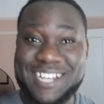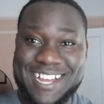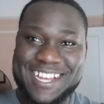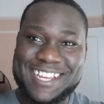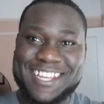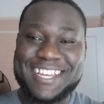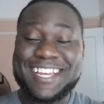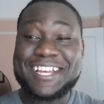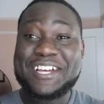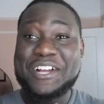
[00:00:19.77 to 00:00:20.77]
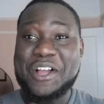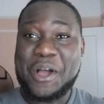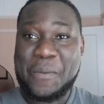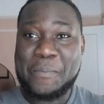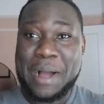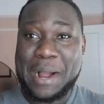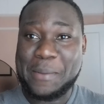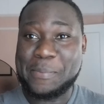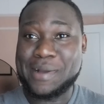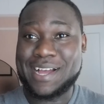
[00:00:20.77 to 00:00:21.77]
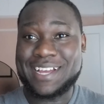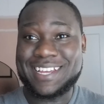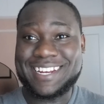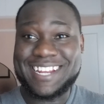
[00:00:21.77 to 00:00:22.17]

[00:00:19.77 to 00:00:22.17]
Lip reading: I got back my